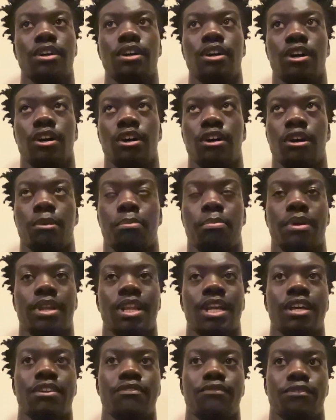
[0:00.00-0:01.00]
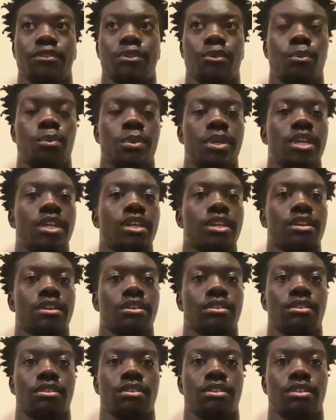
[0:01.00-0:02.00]
a plan for the week
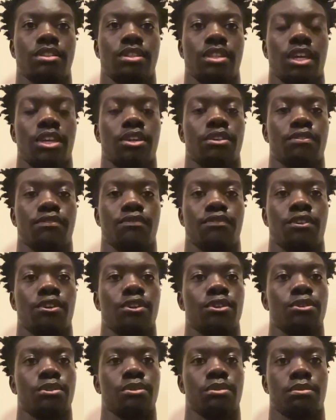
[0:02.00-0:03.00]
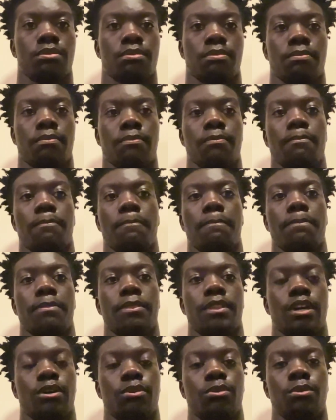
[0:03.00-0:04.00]
that you can follow
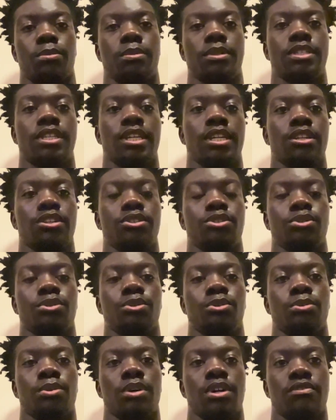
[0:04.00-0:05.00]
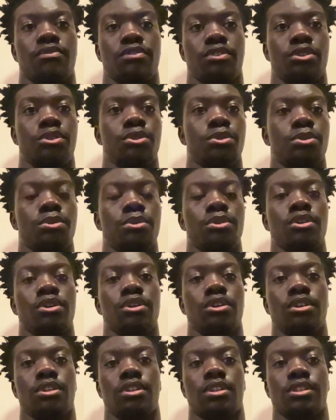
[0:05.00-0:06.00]
that will be tailored to whatever you
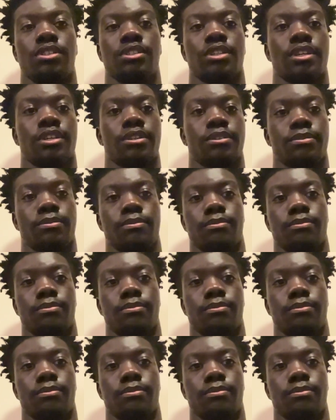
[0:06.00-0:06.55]
desire.